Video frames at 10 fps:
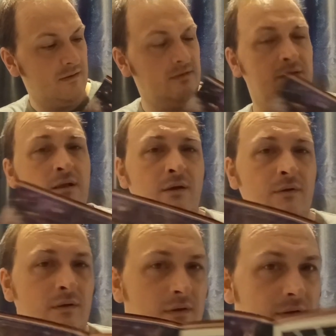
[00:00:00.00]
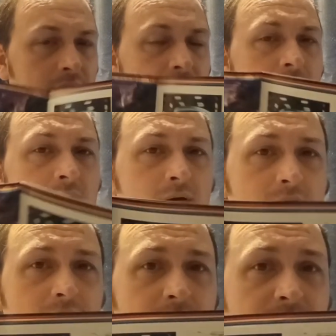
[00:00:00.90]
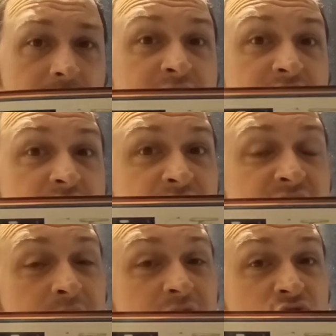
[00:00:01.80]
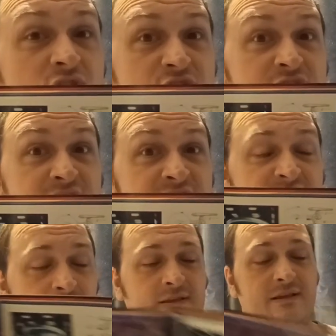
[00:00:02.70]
You know. This is just some of the treasures inside,